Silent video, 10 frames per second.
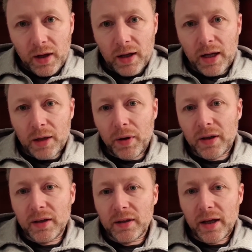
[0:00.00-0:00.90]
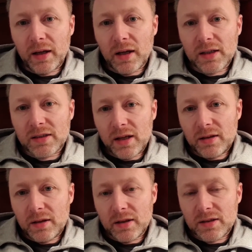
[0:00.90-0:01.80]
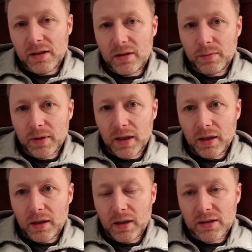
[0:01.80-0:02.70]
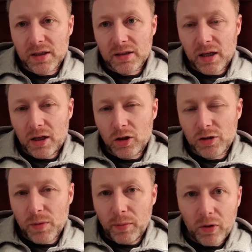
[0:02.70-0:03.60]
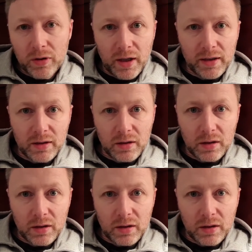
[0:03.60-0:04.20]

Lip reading: And then about a year later, I said to my dad, I says, because my mum died,